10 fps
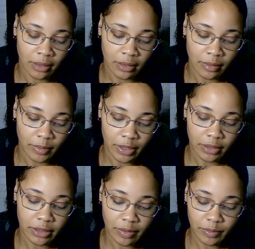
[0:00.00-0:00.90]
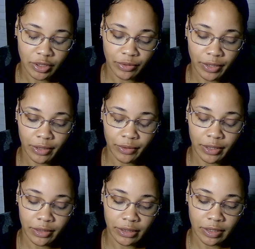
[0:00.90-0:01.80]
But there's some betrayal
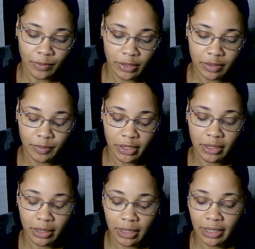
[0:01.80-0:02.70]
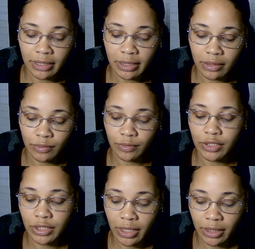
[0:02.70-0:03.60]
here. Someone is being neglected,
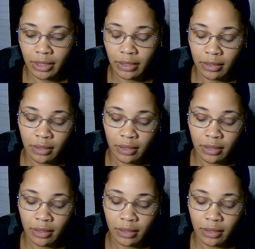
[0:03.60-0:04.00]
rejected.